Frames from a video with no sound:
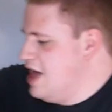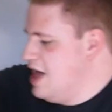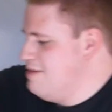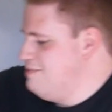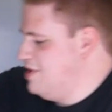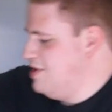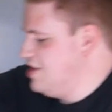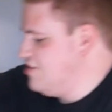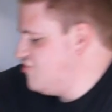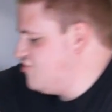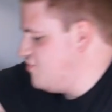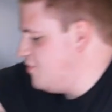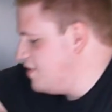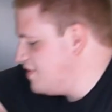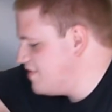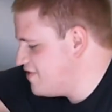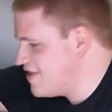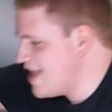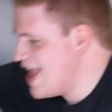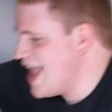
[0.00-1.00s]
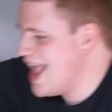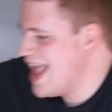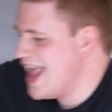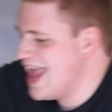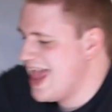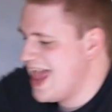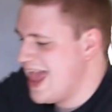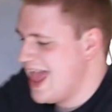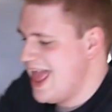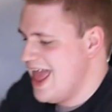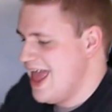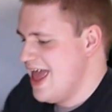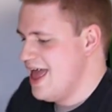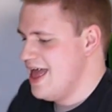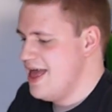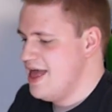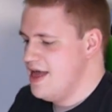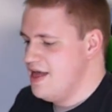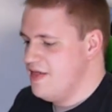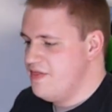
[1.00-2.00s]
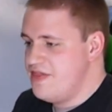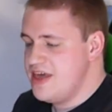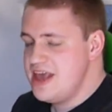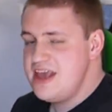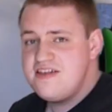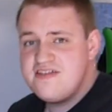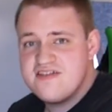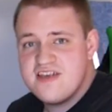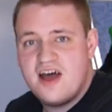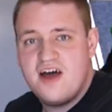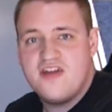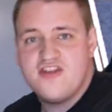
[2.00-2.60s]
are my choice. These